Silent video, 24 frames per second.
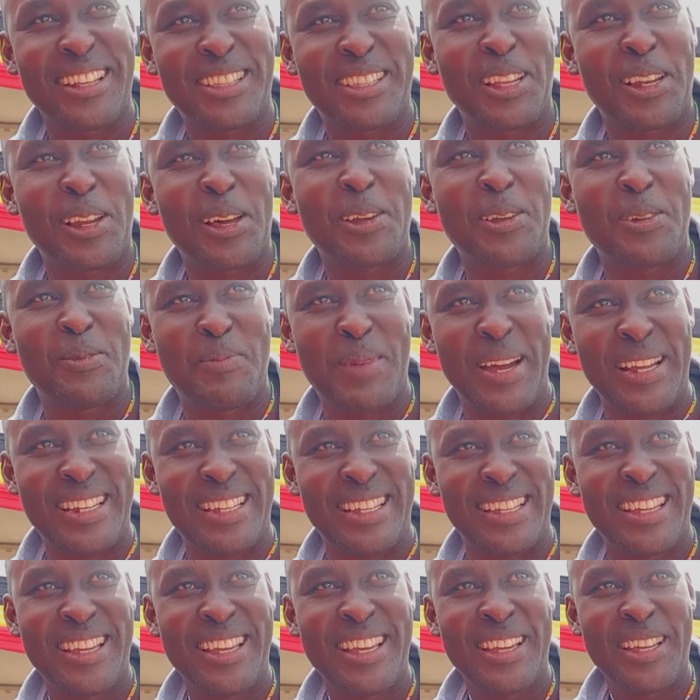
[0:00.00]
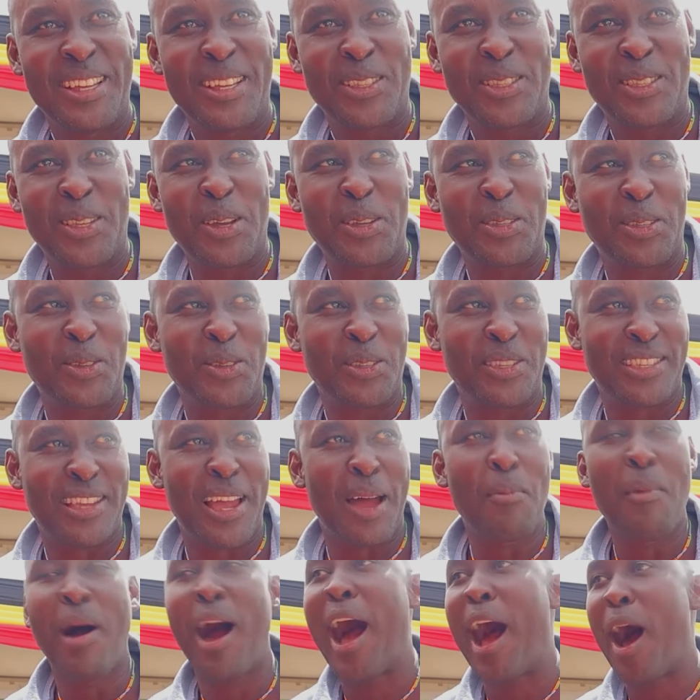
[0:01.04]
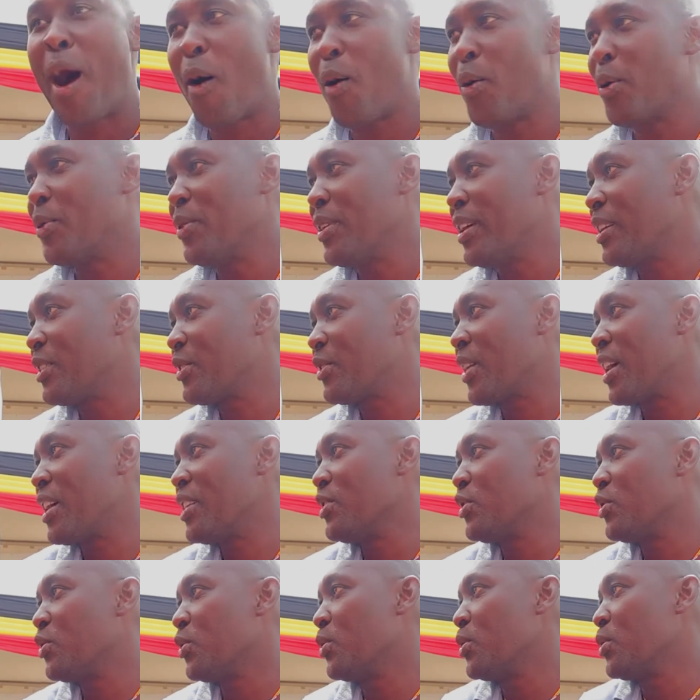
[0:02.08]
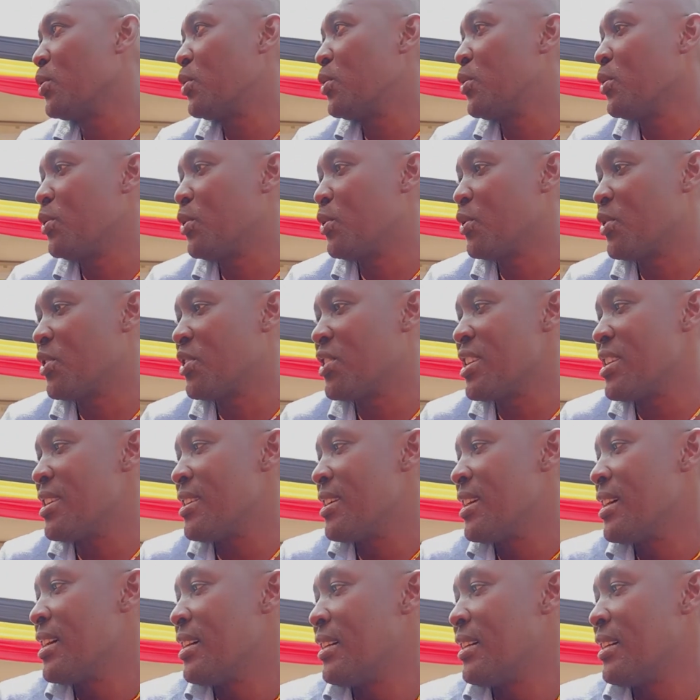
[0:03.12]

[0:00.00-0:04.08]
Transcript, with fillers: that's a lot of money. True, true. So, true. so somehow they are trying to to, to see